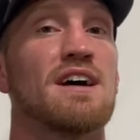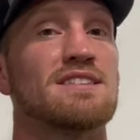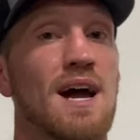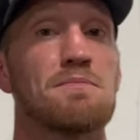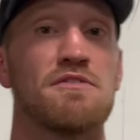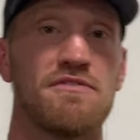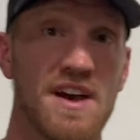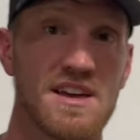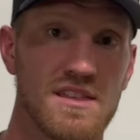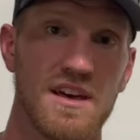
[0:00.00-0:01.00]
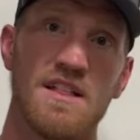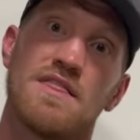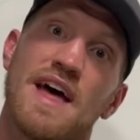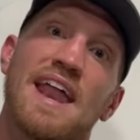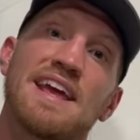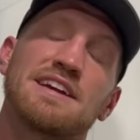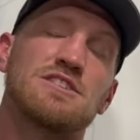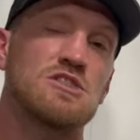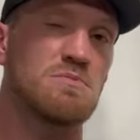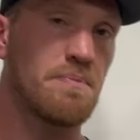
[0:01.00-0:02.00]
a type of faith that
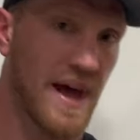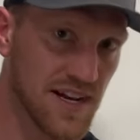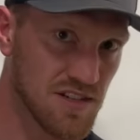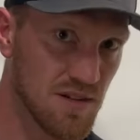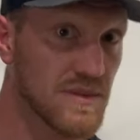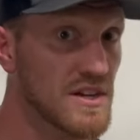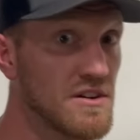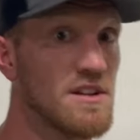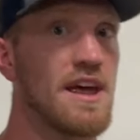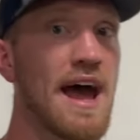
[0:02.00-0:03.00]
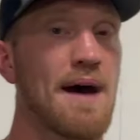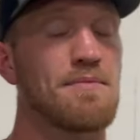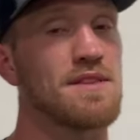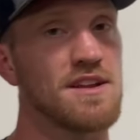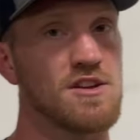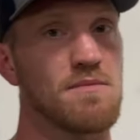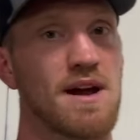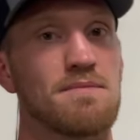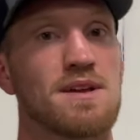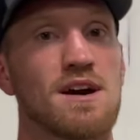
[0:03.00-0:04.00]
expects something good to happen, then you
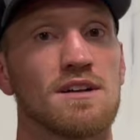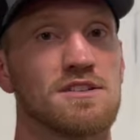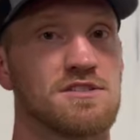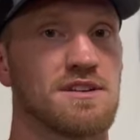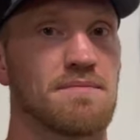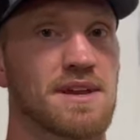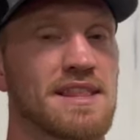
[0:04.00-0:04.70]
might be onto something.